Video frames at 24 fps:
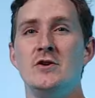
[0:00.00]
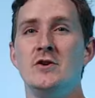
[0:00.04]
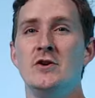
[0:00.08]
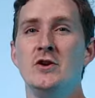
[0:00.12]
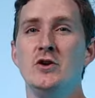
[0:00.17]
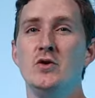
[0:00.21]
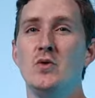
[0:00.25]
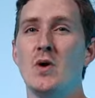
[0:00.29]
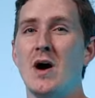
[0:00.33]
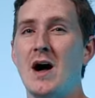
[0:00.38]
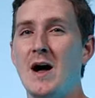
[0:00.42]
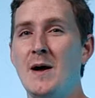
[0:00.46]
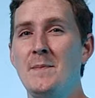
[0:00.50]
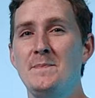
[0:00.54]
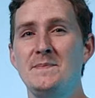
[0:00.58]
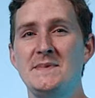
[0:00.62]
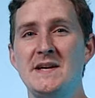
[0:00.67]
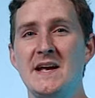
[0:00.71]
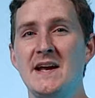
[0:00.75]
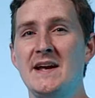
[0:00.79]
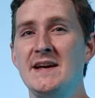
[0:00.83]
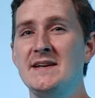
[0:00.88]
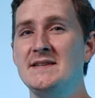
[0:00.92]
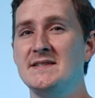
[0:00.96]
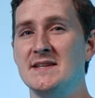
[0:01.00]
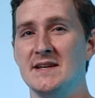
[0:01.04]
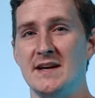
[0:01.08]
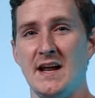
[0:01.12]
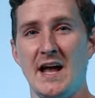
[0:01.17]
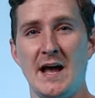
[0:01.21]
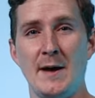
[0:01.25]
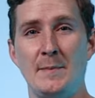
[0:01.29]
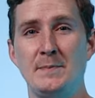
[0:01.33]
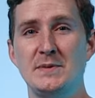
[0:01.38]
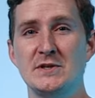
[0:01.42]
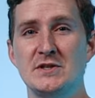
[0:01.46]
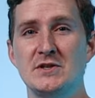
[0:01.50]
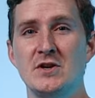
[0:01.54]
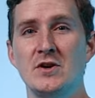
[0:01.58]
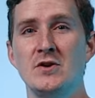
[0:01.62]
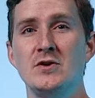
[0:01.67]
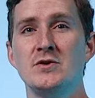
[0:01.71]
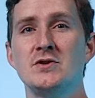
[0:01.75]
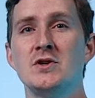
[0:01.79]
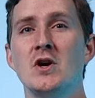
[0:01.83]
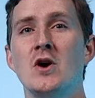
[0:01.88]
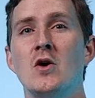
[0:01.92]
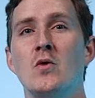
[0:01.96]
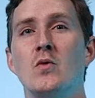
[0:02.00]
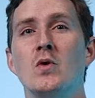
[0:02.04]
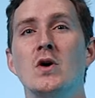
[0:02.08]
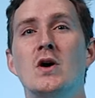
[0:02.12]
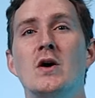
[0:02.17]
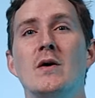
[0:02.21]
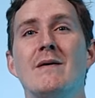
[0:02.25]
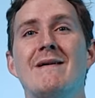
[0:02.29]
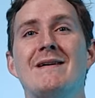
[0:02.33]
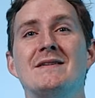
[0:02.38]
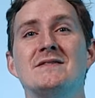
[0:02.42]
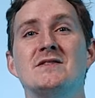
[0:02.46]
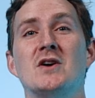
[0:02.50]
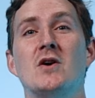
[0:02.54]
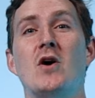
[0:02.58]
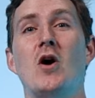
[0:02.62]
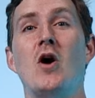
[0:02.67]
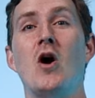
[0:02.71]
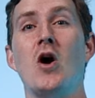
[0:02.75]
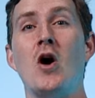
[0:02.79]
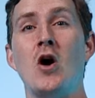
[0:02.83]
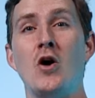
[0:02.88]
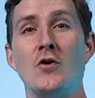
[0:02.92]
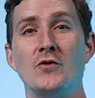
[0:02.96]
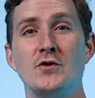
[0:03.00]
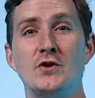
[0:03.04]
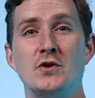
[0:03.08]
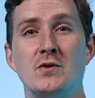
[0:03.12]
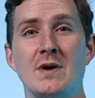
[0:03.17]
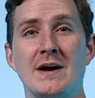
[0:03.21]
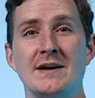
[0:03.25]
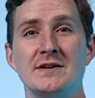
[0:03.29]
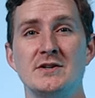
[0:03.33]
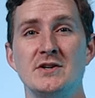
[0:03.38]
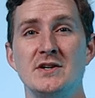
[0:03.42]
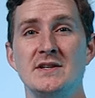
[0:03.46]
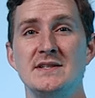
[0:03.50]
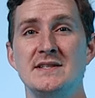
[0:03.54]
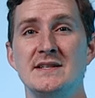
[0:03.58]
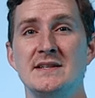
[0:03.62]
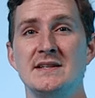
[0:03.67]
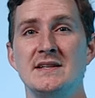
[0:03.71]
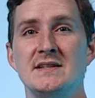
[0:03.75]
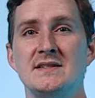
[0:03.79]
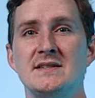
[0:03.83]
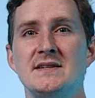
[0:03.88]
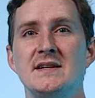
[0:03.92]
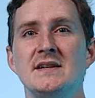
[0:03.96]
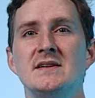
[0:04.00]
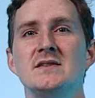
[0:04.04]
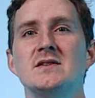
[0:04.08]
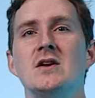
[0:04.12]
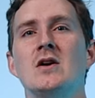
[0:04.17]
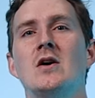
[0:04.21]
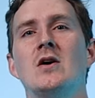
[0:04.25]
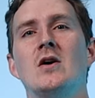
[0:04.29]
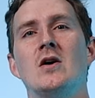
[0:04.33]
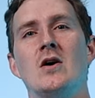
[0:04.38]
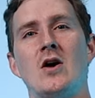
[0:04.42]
new updates and episodes will go out to all the directories and listings